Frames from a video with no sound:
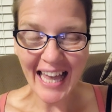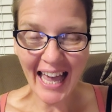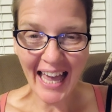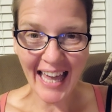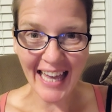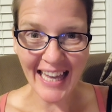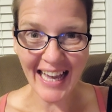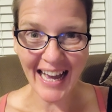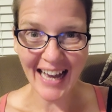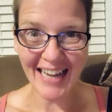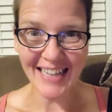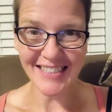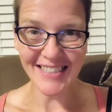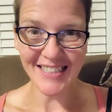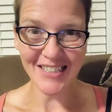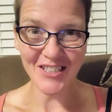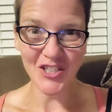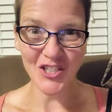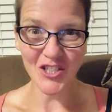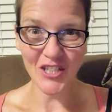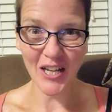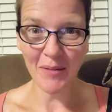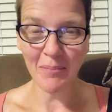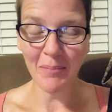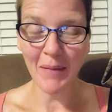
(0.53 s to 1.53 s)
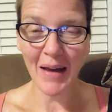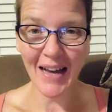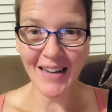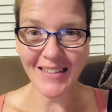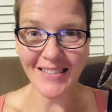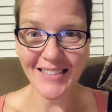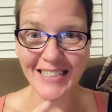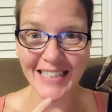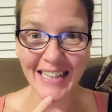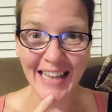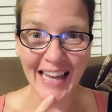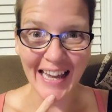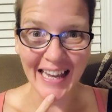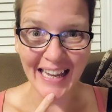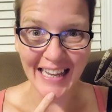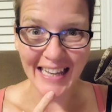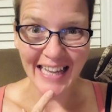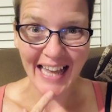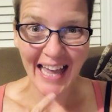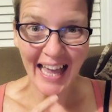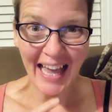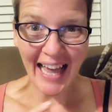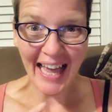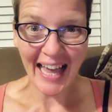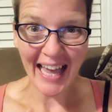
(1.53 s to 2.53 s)
Hey guys, it's Jen back
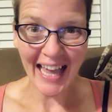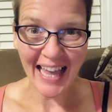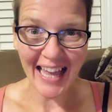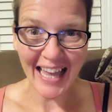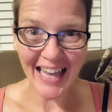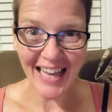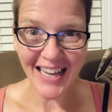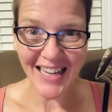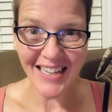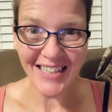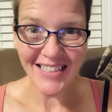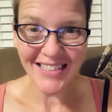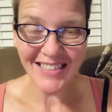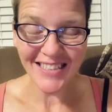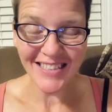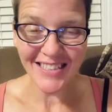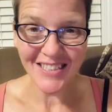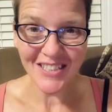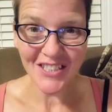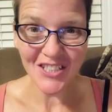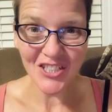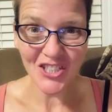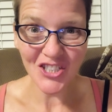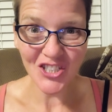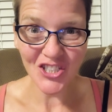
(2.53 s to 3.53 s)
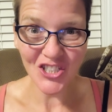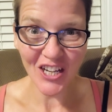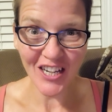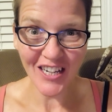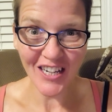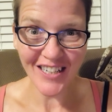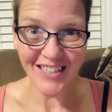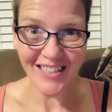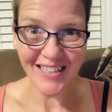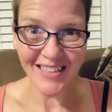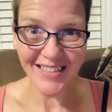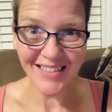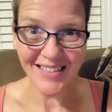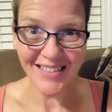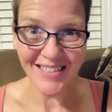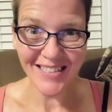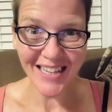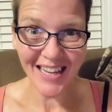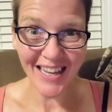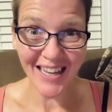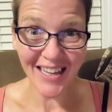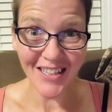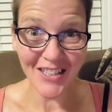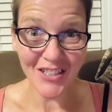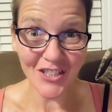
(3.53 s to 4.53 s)
today and sharing
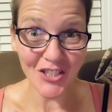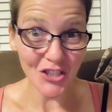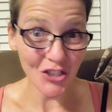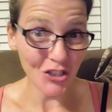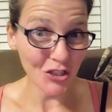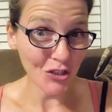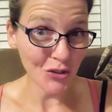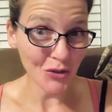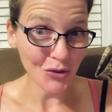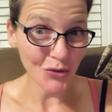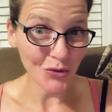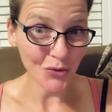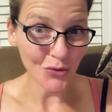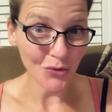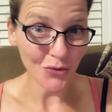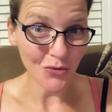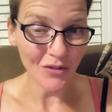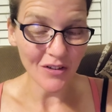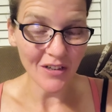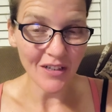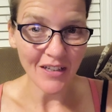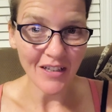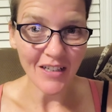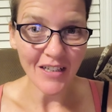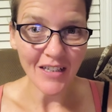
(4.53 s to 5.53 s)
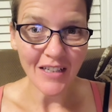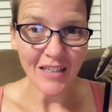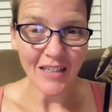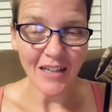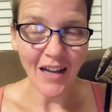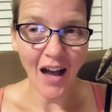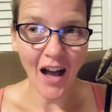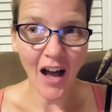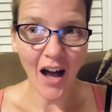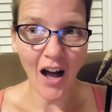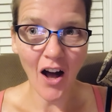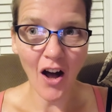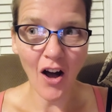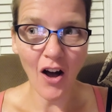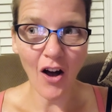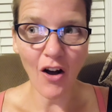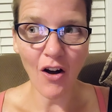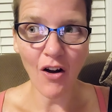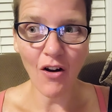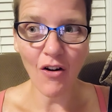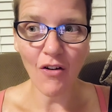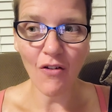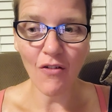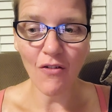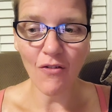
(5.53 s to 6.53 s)
day 2
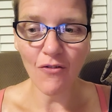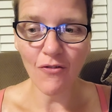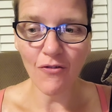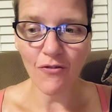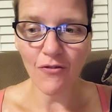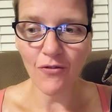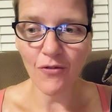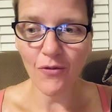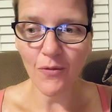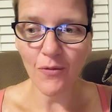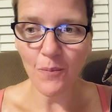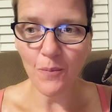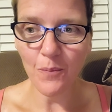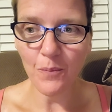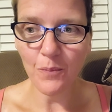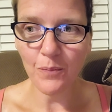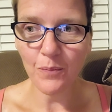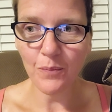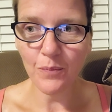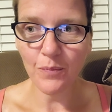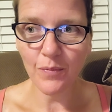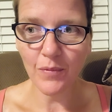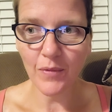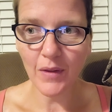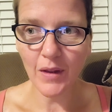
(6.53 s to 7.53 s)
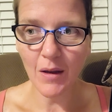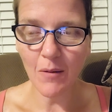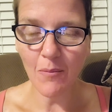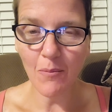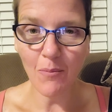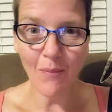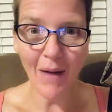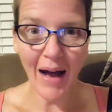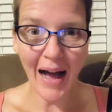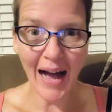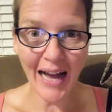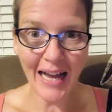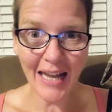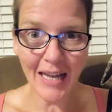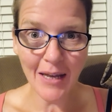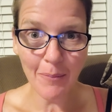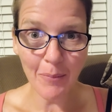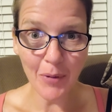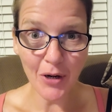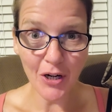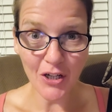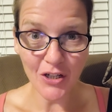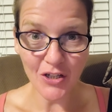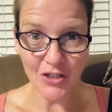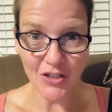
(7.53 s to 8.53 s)
of my
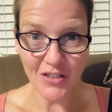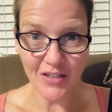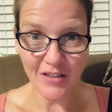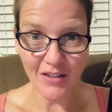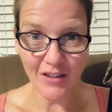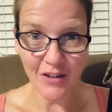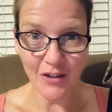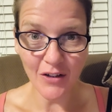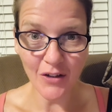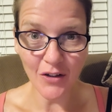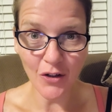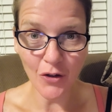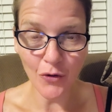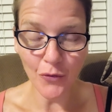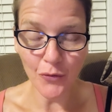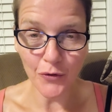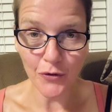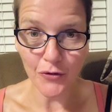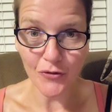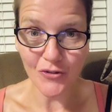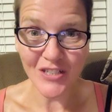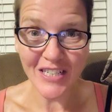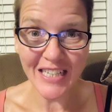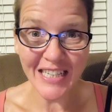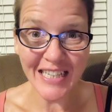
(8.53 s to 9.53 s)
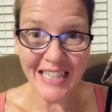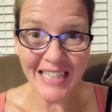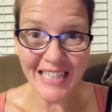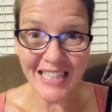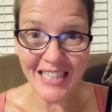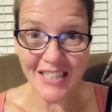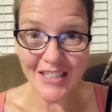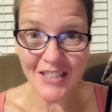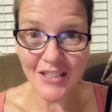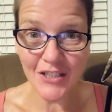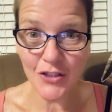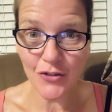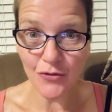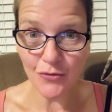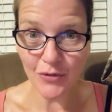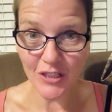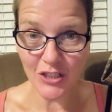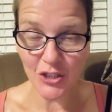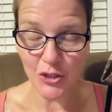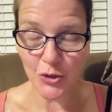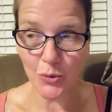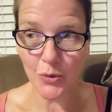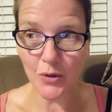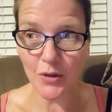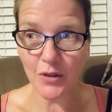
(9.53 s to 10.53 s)
personal routines,
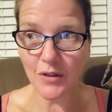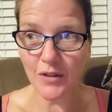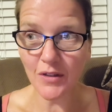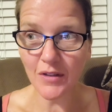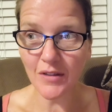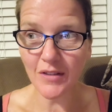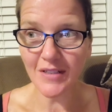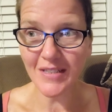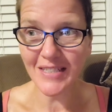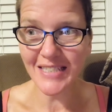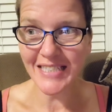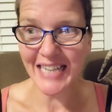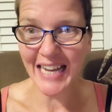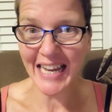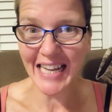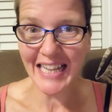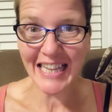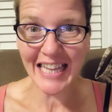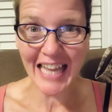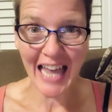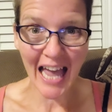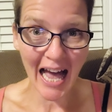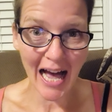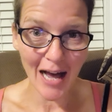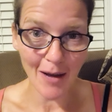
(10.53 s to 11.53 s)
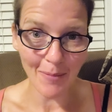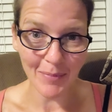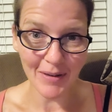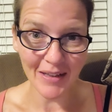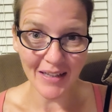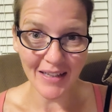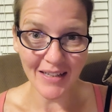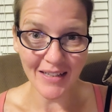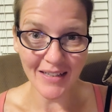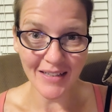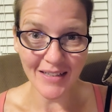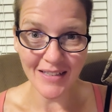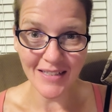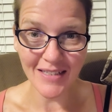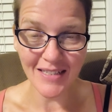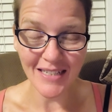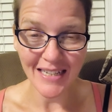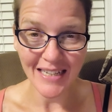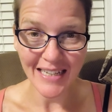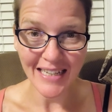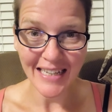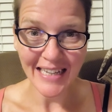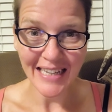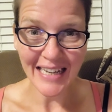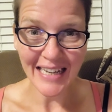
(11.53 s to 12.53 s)
rituals, daily happenings
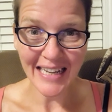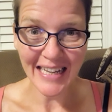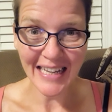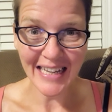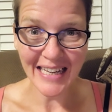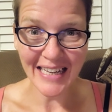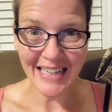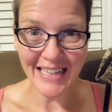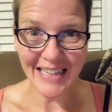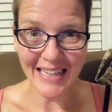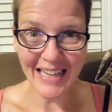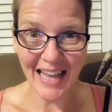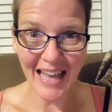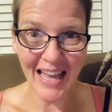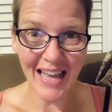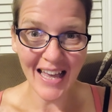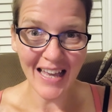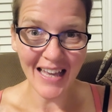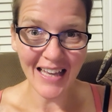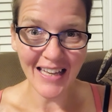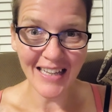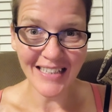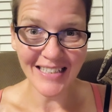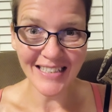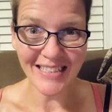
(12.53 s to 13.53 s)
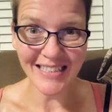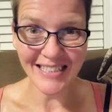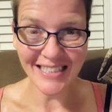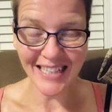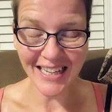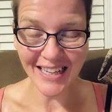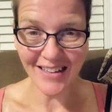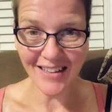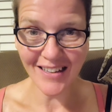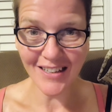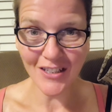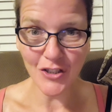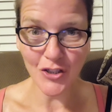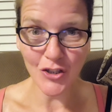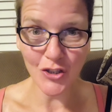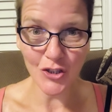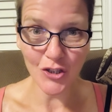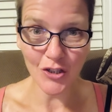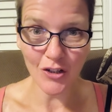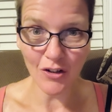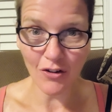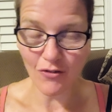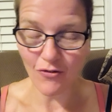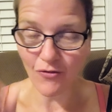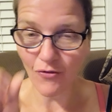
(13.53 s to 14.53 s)
in a daily
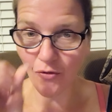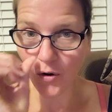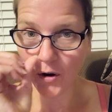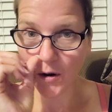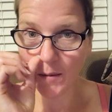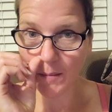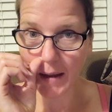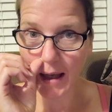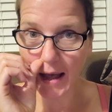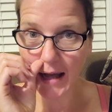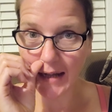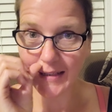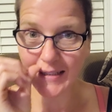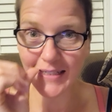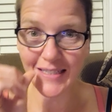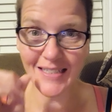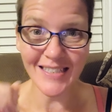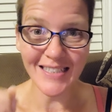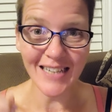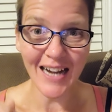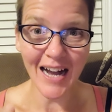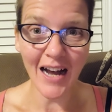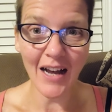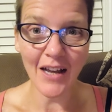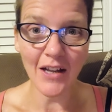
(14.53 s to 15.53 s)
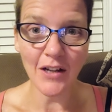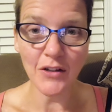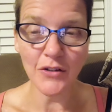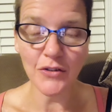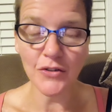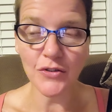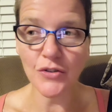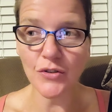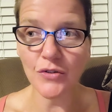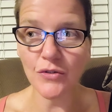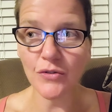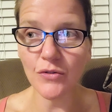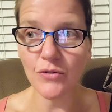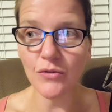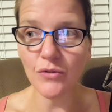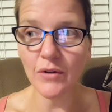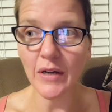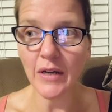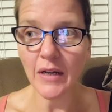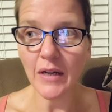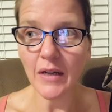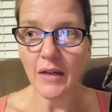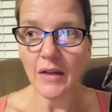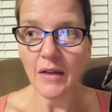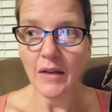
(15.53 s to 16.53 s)
journal format style to
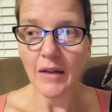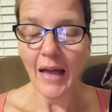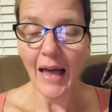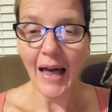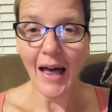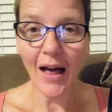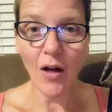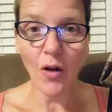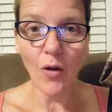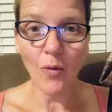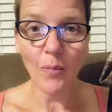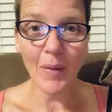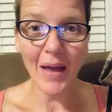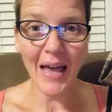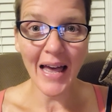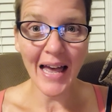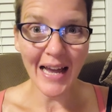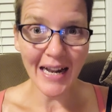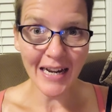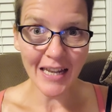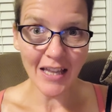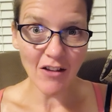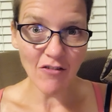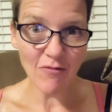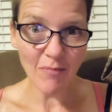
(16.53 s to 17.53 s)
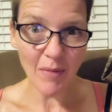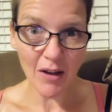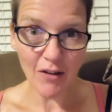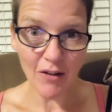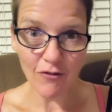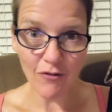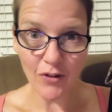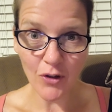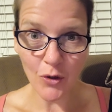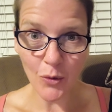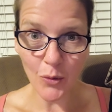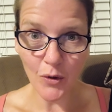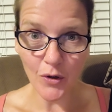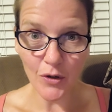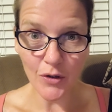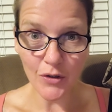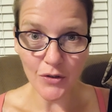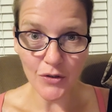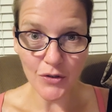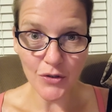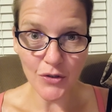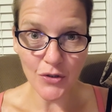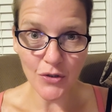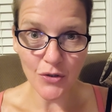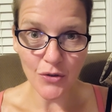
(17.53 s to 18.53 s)
help any of my
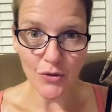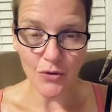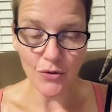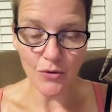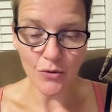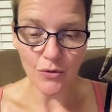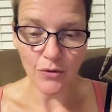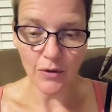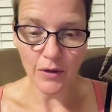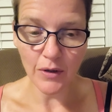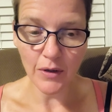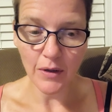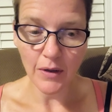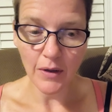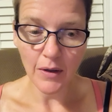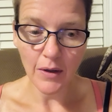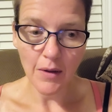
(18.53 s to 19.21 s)
viewers who